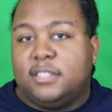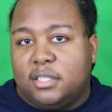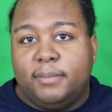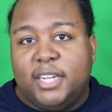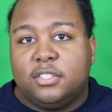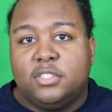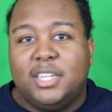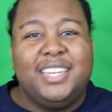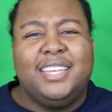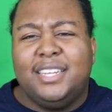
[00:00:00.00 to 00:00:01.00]
Tommaso,
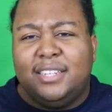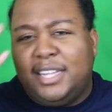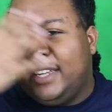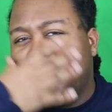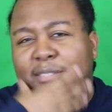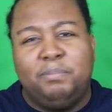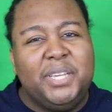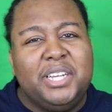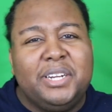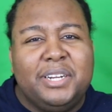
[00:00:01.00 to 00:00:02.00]
and then, like, his
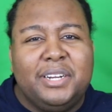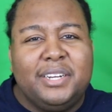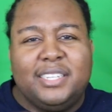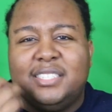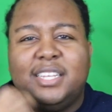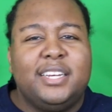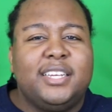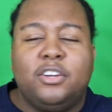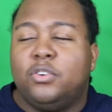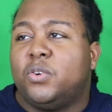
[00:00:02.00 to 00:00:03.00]
beard, and he's letting
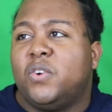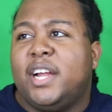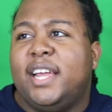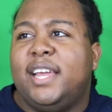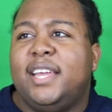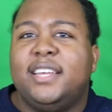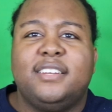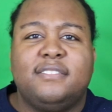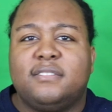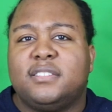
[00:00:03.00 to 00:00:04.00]
it go gray,
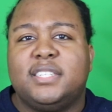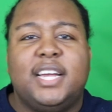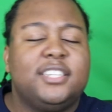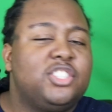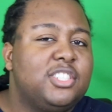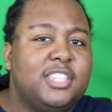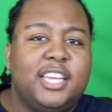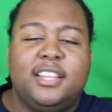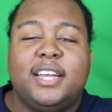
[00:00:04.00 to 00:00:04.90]
and just not shaved.